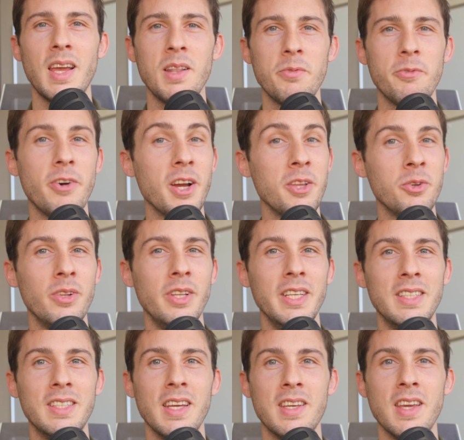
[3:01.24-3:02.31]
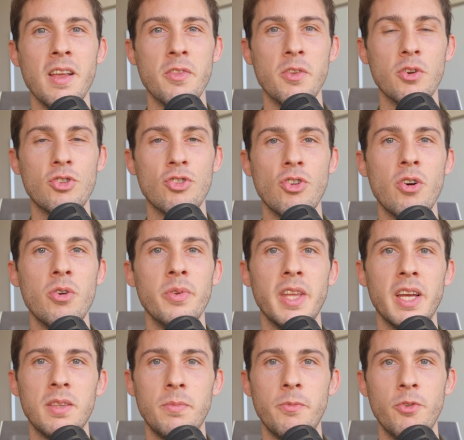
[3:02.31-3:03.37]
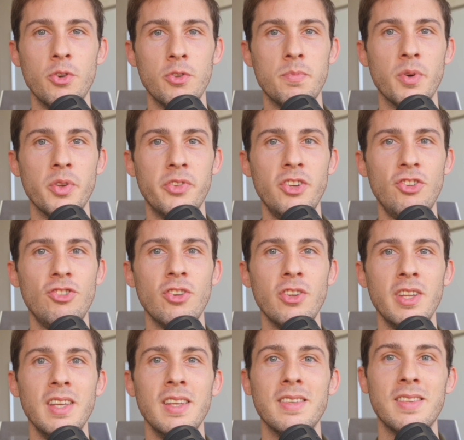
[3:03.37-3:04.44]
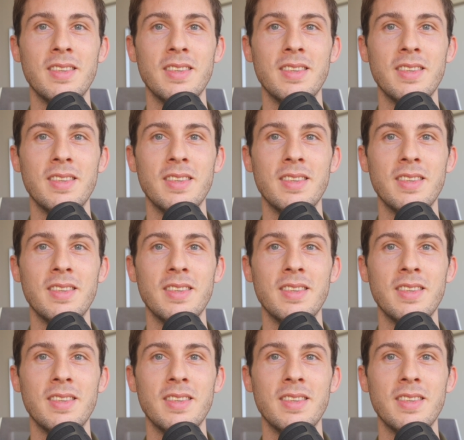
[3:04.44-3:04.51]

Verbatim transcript: And finally, taking the crown at first position is